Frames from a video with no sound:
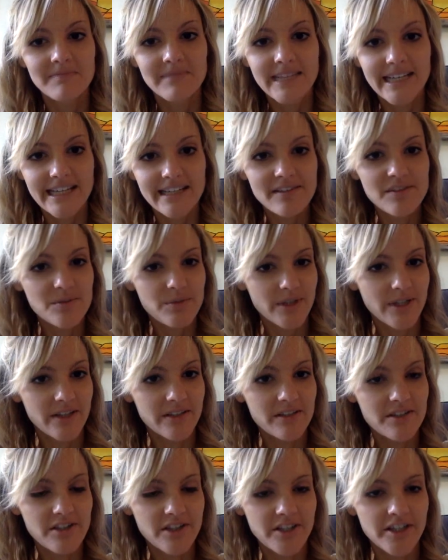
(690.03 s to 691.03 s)
That is where
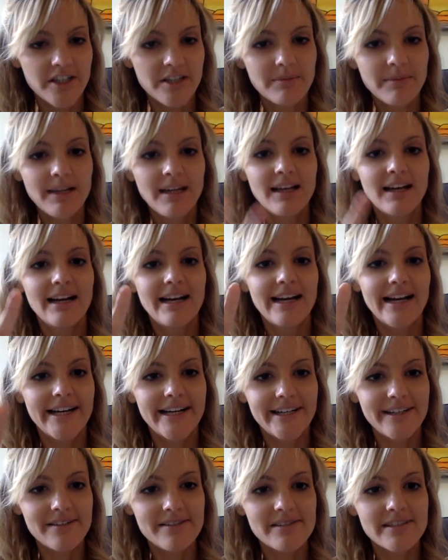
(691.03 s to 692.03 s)
the term
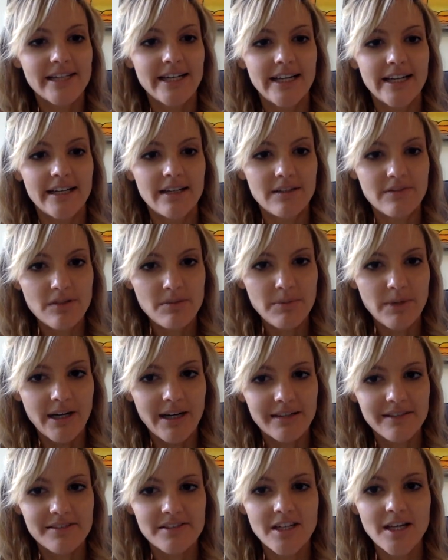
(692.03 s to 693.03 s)
outside of the
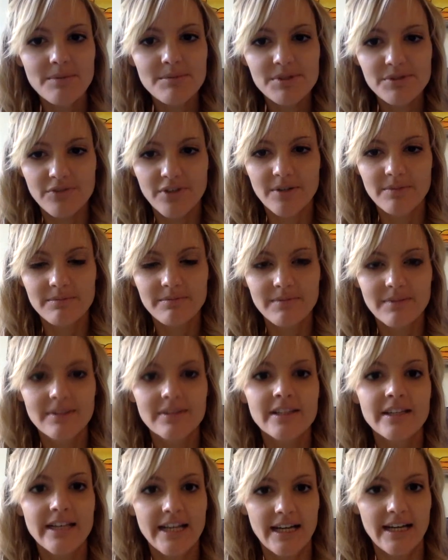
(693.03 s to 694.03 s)
box comes from,
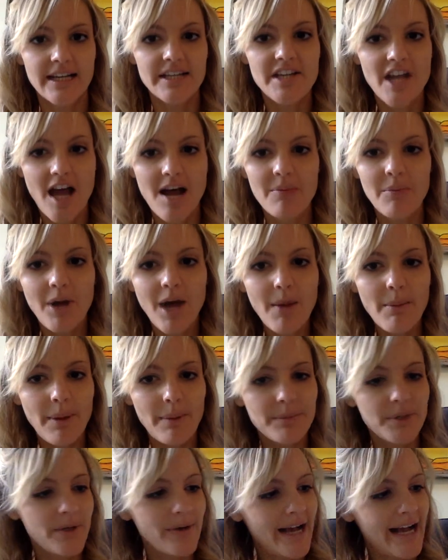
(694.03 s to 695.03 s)
the 9-dot
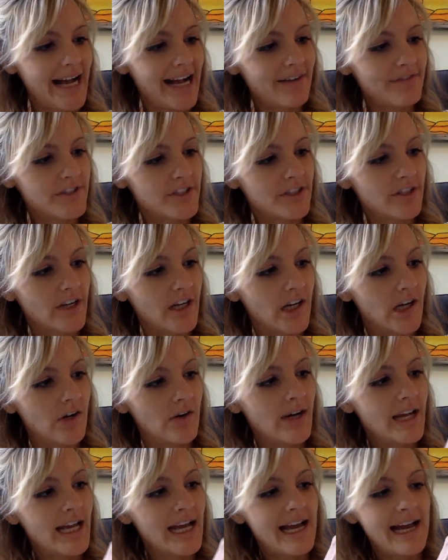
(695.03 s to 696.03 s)
problem. You have to
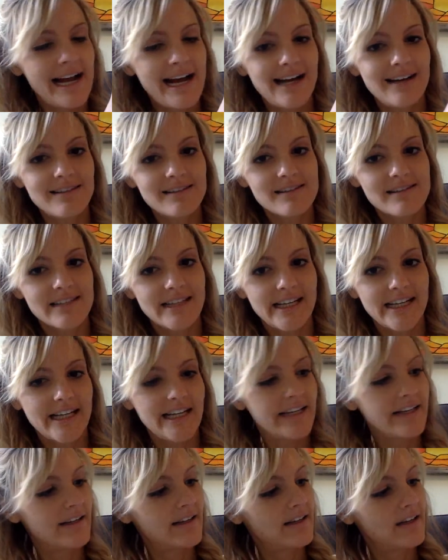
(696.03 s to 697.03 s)
go
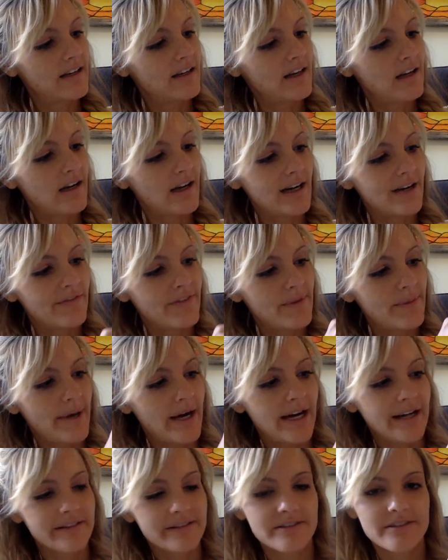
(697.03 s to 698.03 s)
outside of the
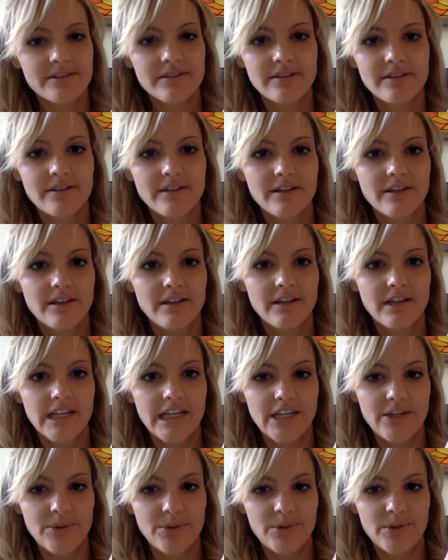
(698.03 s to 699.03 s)
box
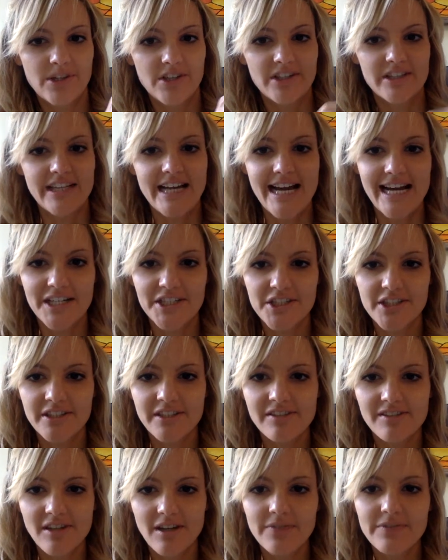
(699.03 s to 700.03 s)
in order to
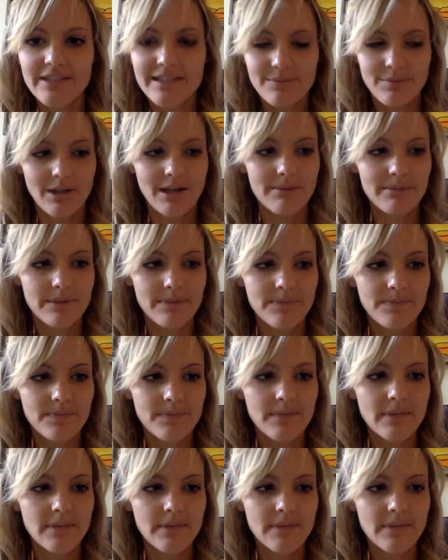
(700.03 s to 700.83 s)
actually solve this problem.